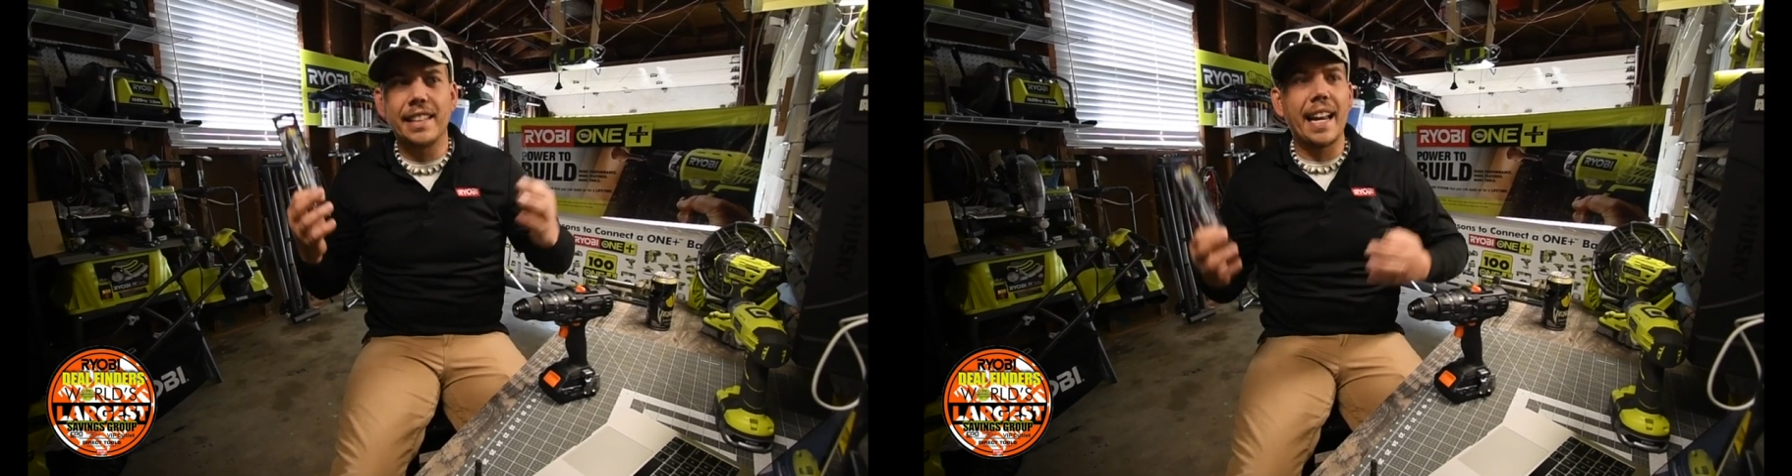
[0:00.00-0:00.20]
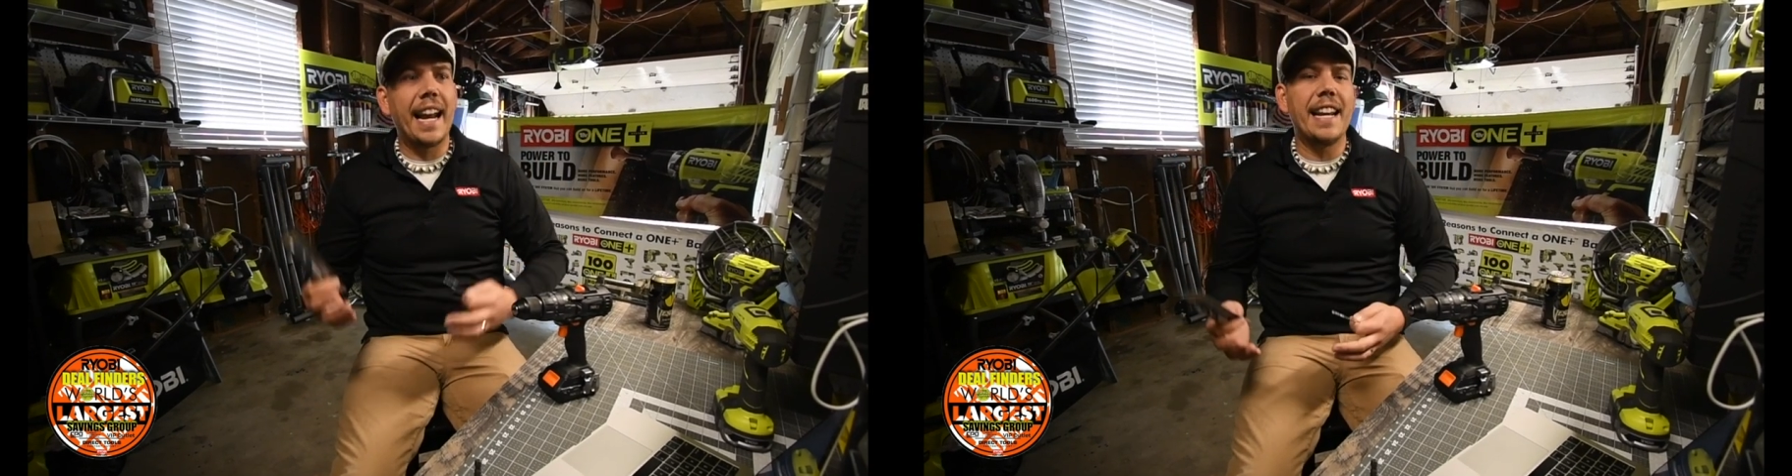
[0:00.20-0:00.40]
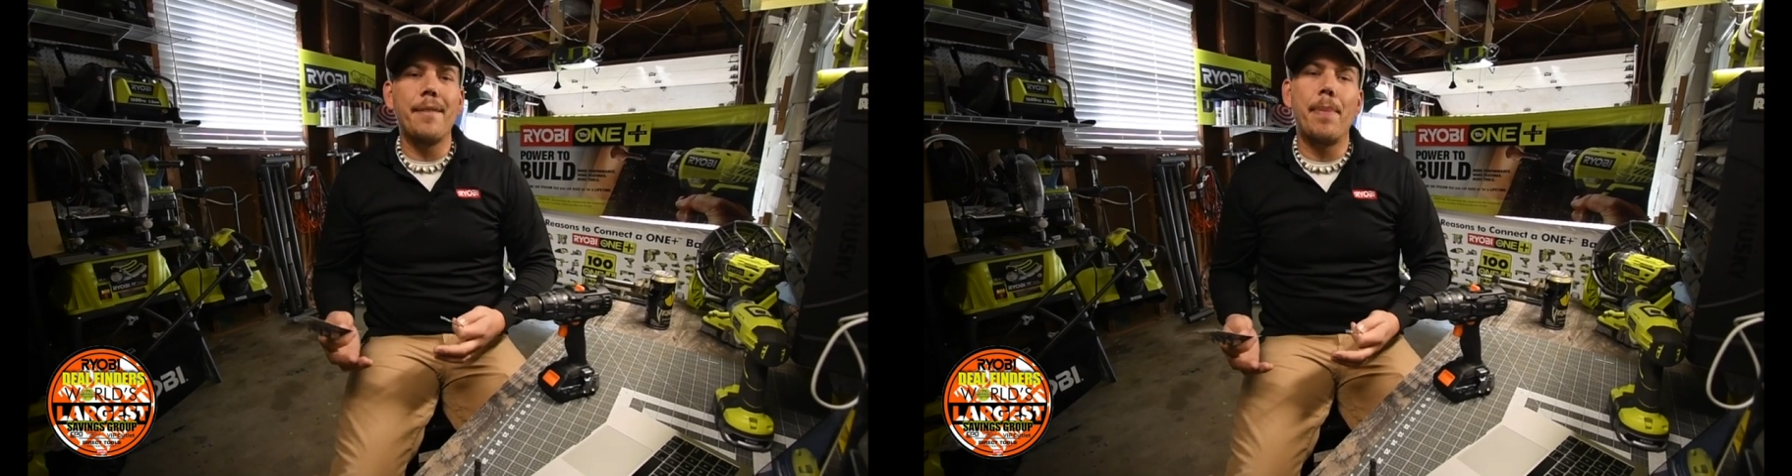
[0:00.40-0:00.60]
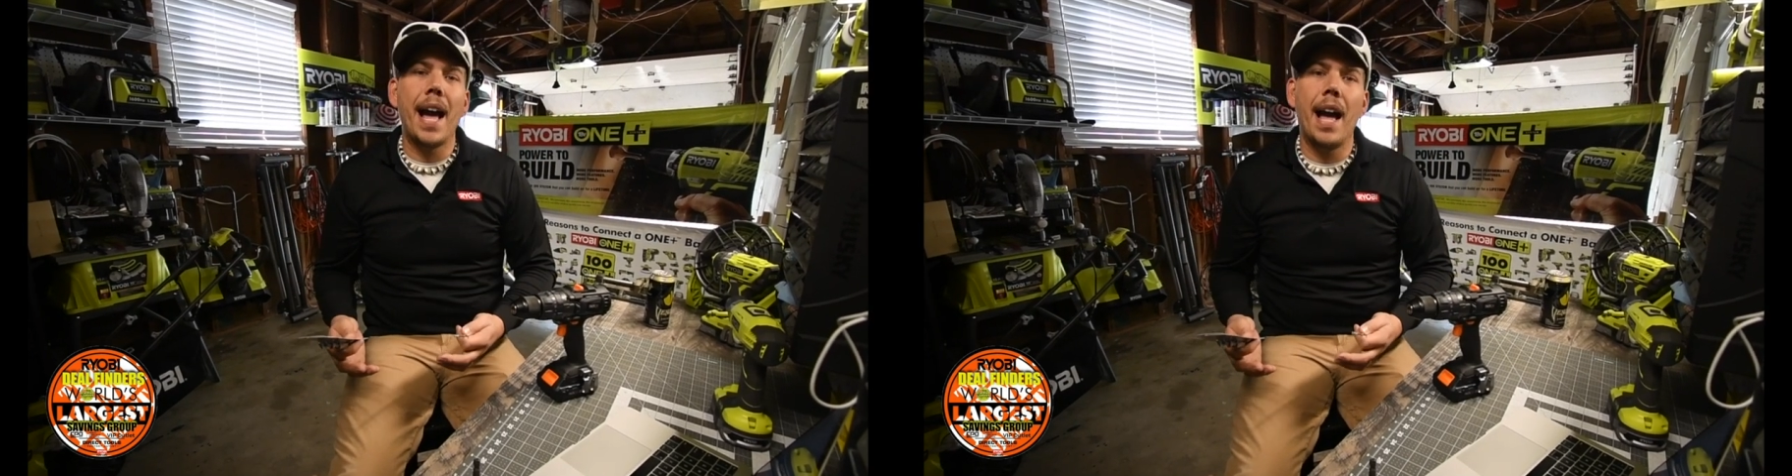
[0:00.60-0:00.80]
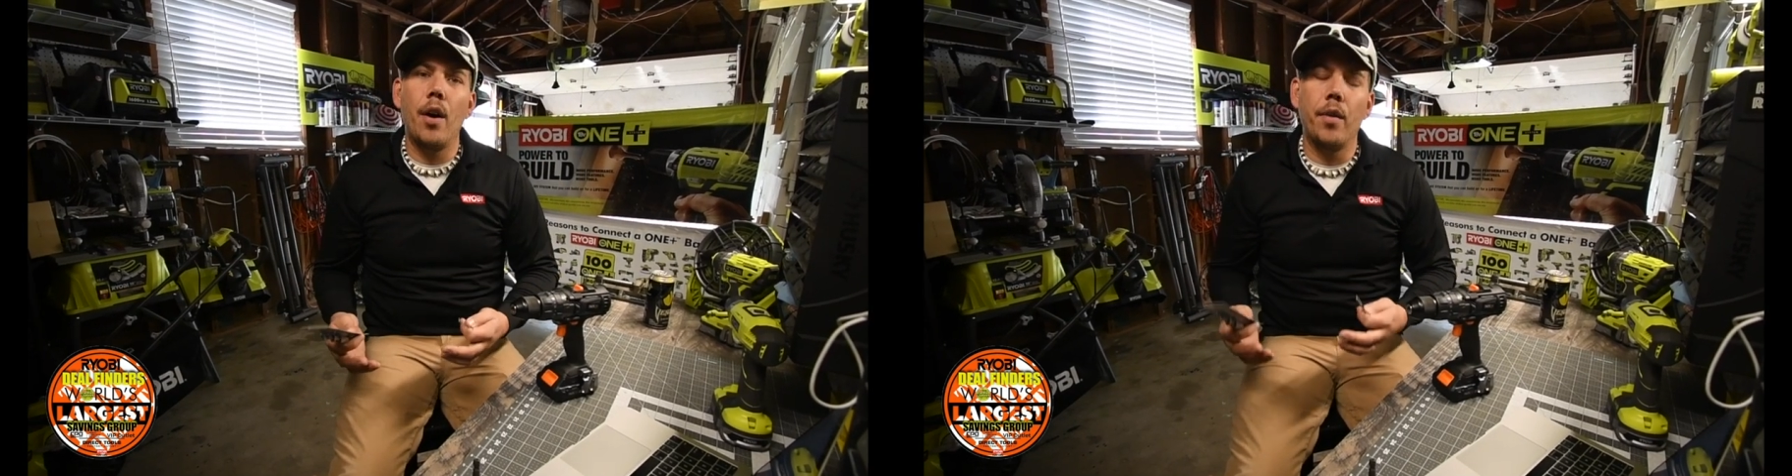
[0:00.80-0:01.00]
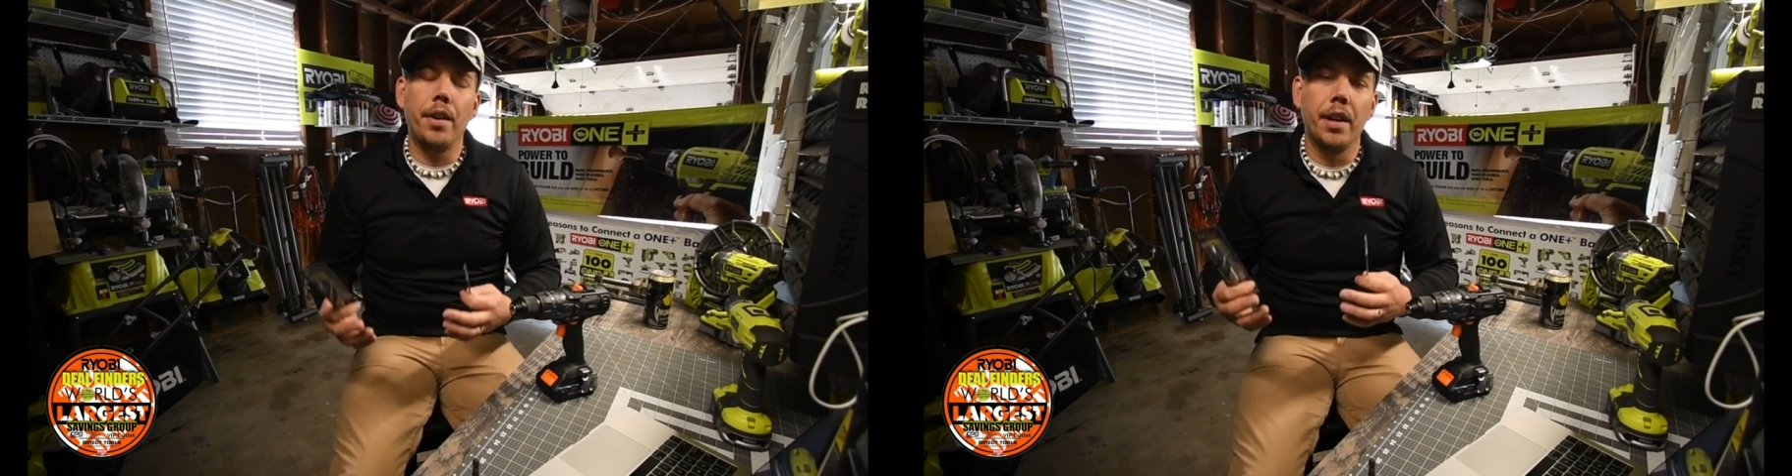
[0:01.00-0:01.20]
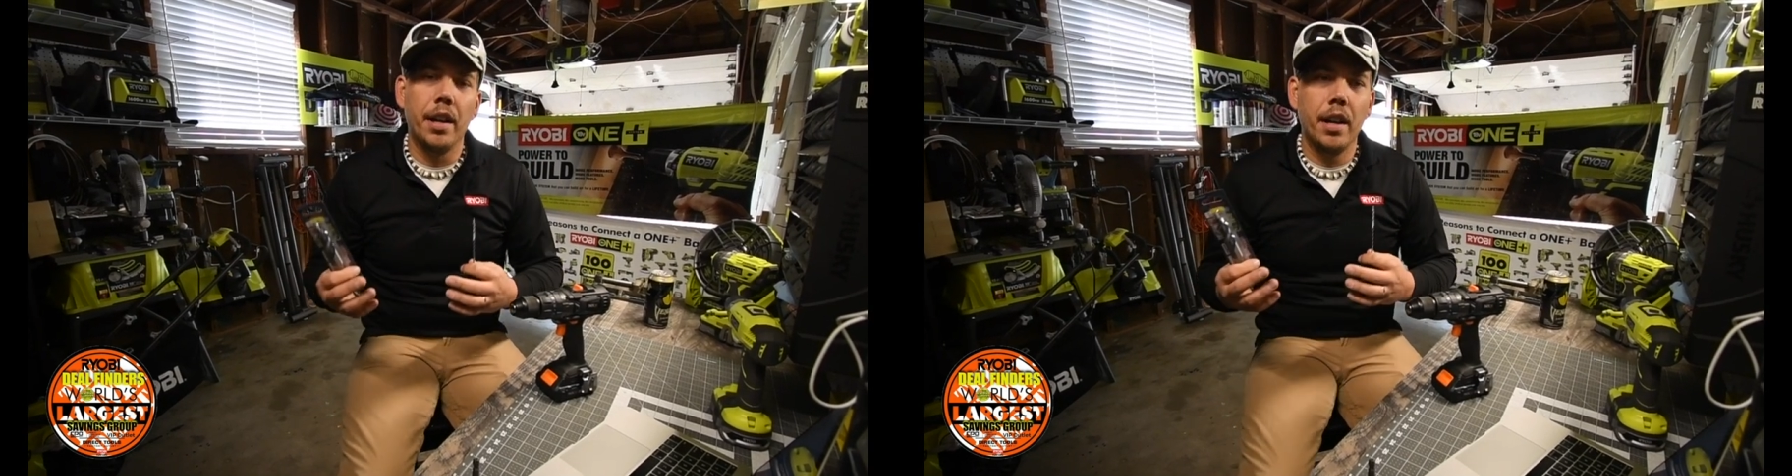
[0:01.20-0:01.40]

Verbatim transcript: eighty pound